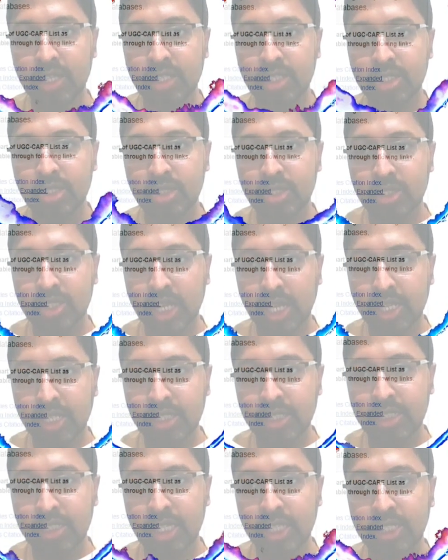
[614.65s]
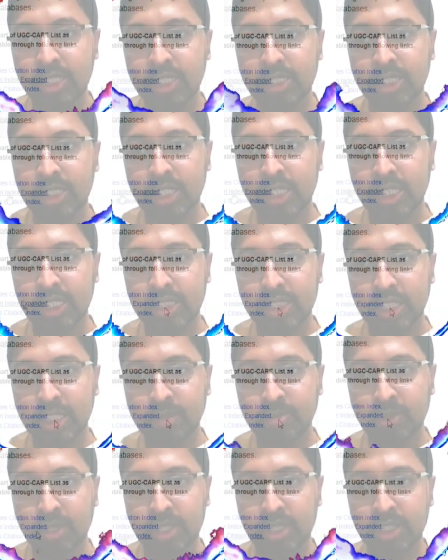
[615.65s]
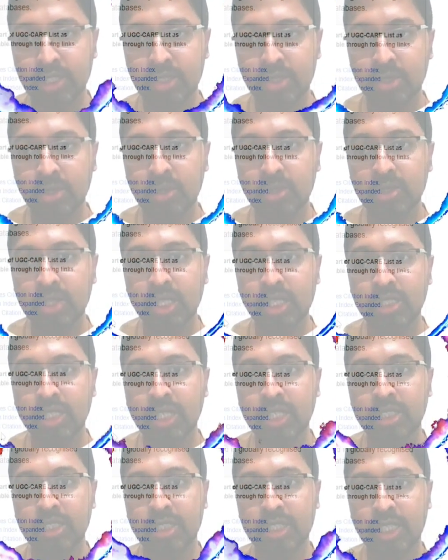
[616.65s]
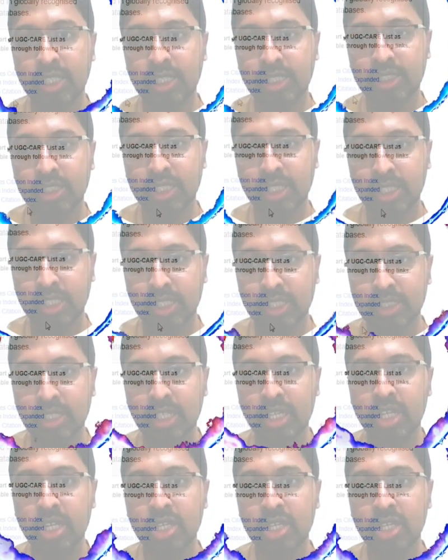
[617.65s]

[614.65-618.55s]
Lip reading: Science Citation Index Expanded, Social Science Citation Index,